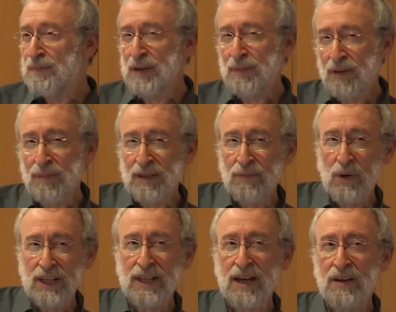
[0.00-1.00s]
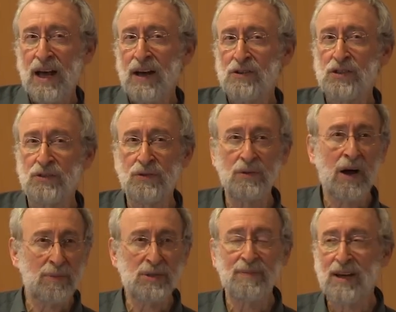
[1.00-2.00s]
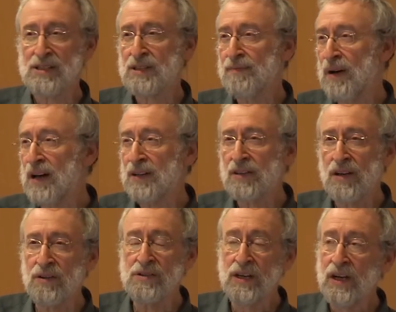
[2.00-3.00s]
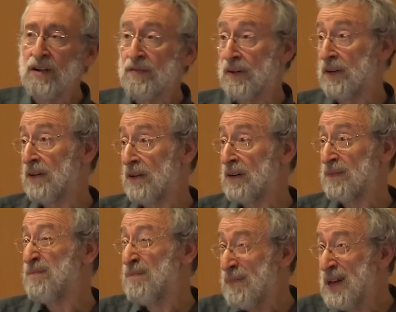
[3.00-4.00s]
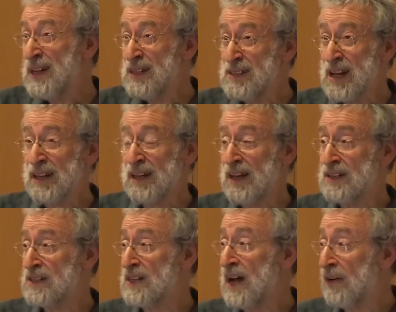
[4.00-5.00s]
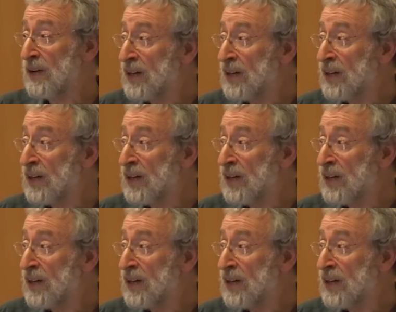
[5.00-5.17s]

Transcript: People have been working out how to optimize compiled code for many decades now,